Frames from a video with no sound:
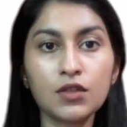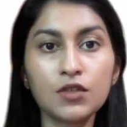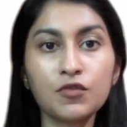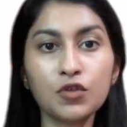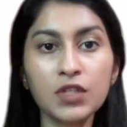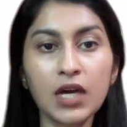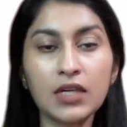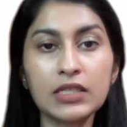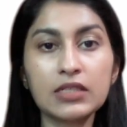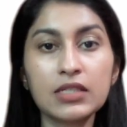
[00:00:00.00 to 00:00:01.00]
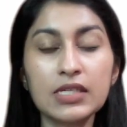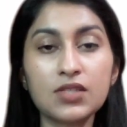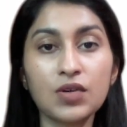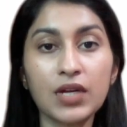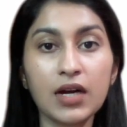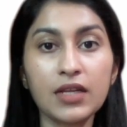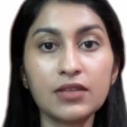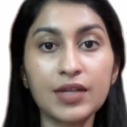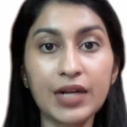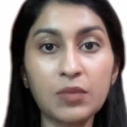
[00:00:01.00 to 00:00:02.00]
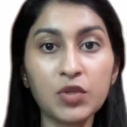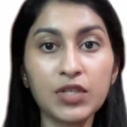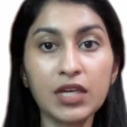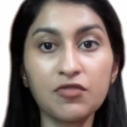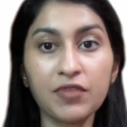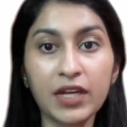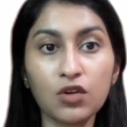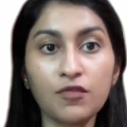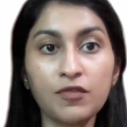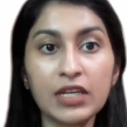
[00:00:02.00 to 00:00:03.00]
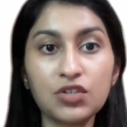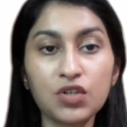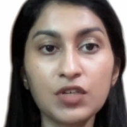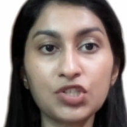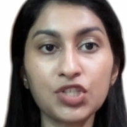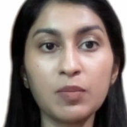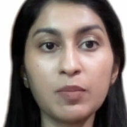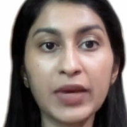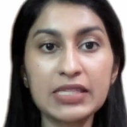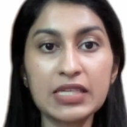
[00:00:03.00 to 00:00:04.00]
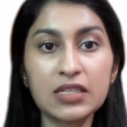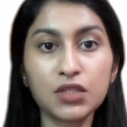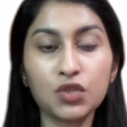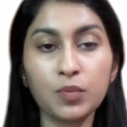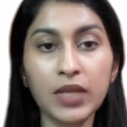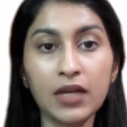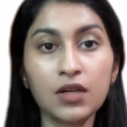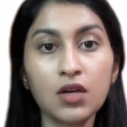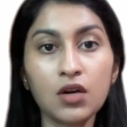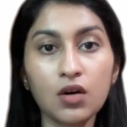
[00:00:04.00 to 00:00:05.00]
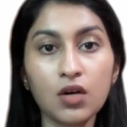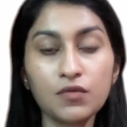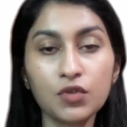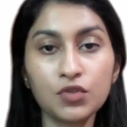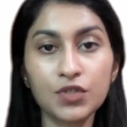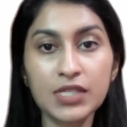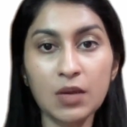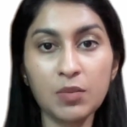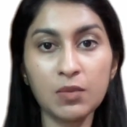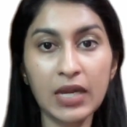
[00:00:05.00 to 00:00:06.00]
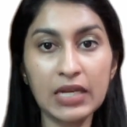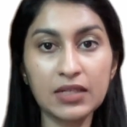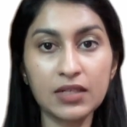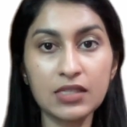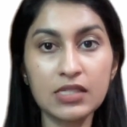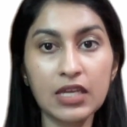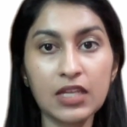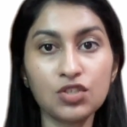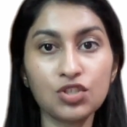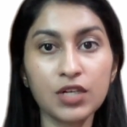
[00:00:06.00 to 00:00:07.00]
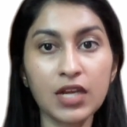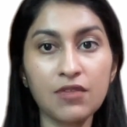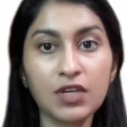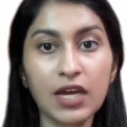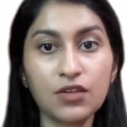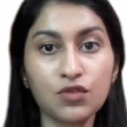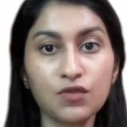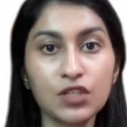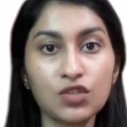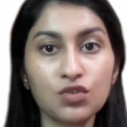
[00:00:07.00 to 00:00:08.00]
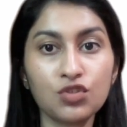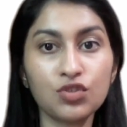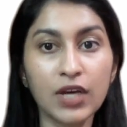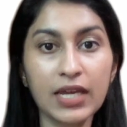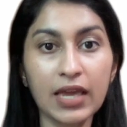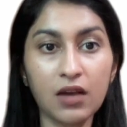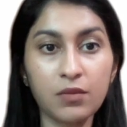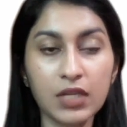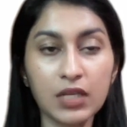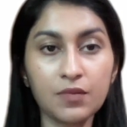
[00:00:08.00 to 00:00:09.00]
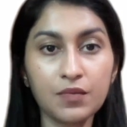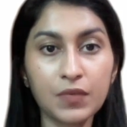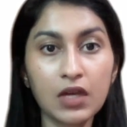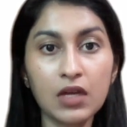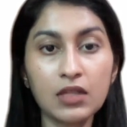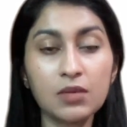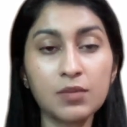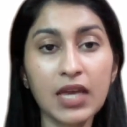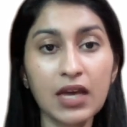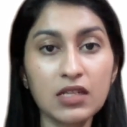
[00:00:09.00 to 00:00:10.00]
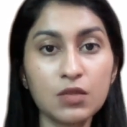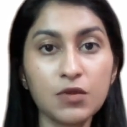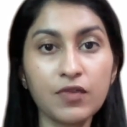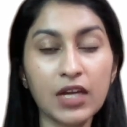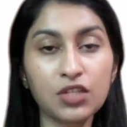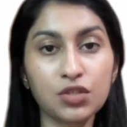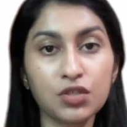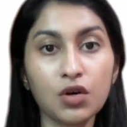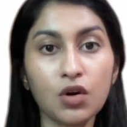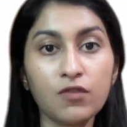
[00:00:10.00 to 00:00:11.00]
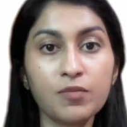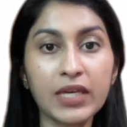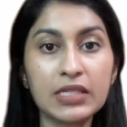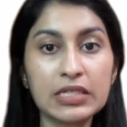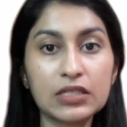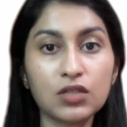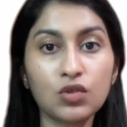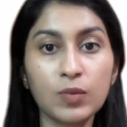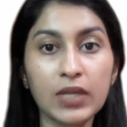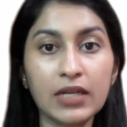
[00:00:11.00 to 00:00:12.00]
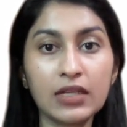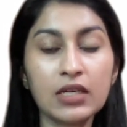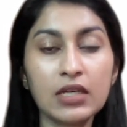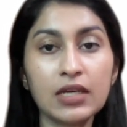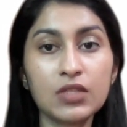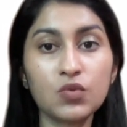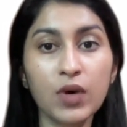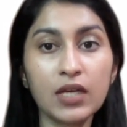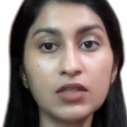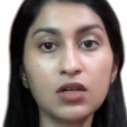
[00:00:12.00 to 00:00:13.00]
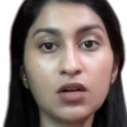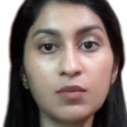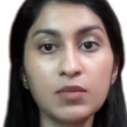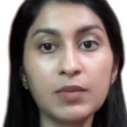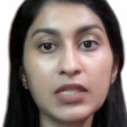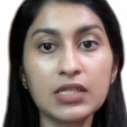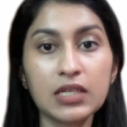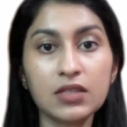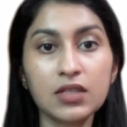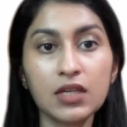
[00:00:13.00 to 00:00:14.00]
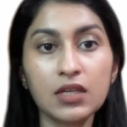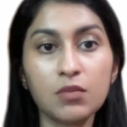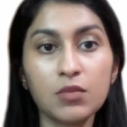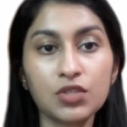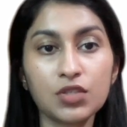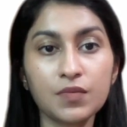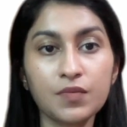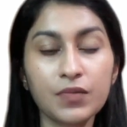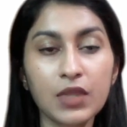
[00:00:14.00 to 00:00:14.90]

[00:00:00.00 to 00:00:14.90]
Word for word: The fourth article is regarding therapeutic effect of intravitreal pegcetacoplan on photoreceptor maintenance in geographic atrophy due to dry AMD. The mechanism of action of pegcetacoplan is via the complement C3 inhibition.